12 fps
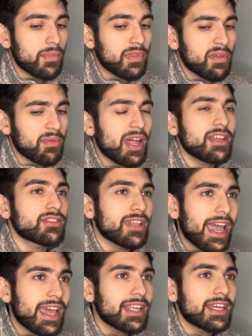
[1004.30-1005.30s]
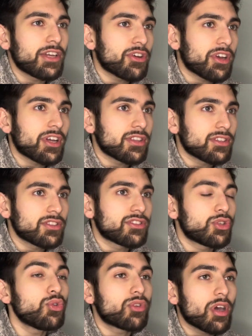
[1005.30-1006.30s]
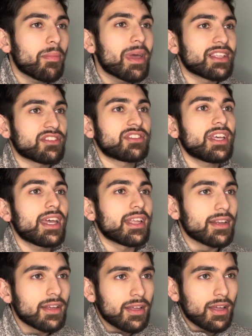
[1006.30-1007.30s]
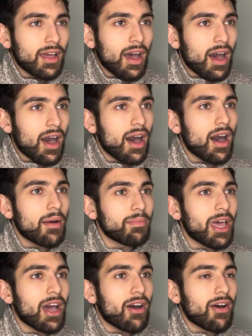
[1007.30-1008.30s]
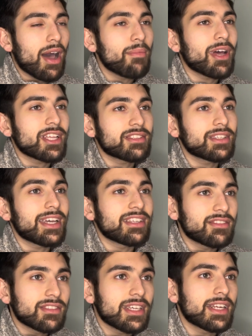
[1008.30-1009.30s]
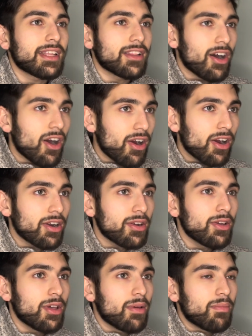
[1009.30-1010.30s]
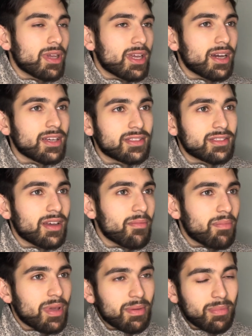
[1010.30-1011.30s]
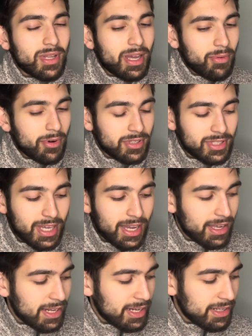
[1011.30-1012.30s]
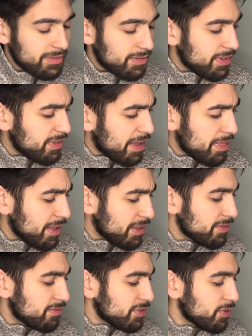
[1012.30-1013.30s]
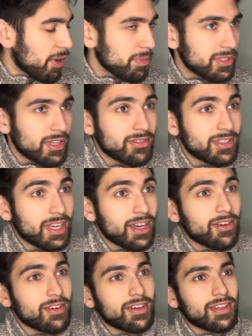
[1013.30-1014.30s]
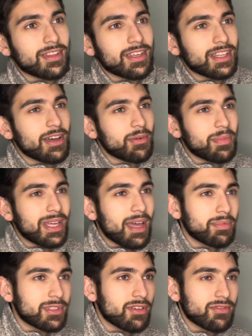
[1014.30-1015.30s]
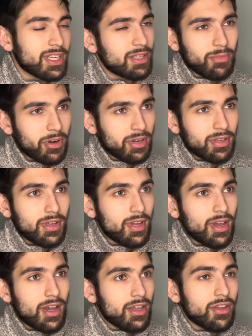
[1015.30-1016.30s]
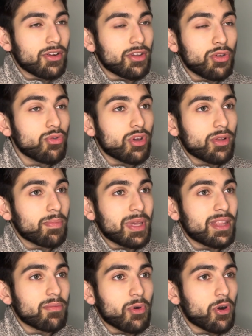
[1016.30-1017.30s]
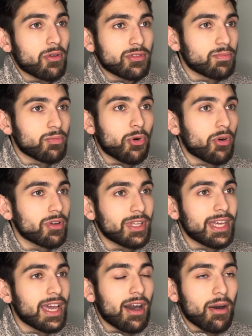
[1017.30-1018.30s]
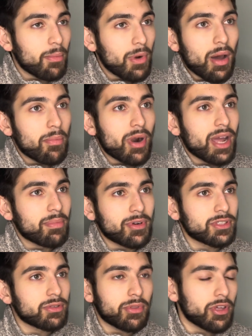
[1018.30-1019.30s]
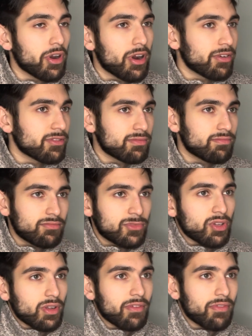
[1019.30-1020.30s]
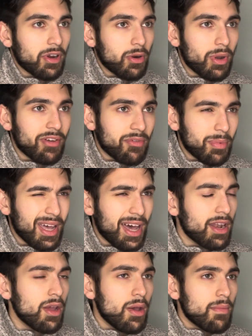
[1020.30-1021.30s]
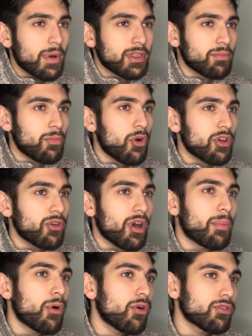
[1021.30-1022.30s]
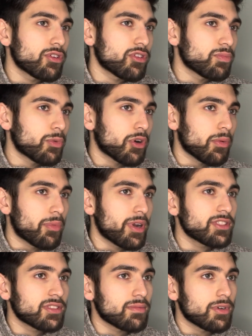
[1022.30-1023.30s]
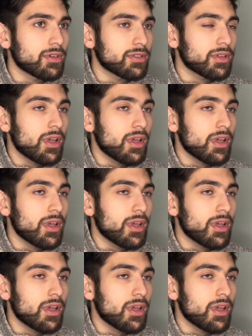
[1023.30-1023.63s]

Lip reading: the less likely you're to commit sin. Now, I'm not saying sin in the heart, because some people, like we were saying in I think 2 episodes ago, I think that would be episode 10, where you could be the most morally upright person with your heart totally far away from God. But the more you uphold those moral principles